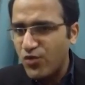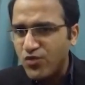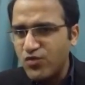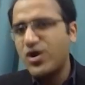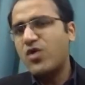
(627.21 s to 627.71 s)
to
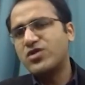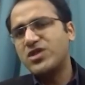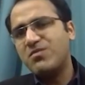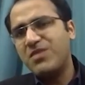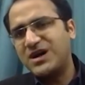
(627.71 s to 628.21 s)
rule out
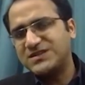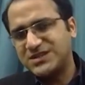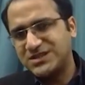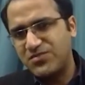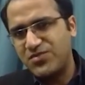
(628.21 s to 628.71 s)
the mass
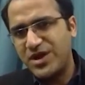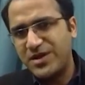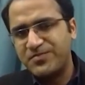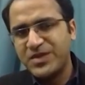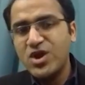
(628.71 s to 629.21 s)
in the
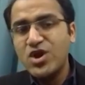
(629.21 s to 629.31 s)
brain.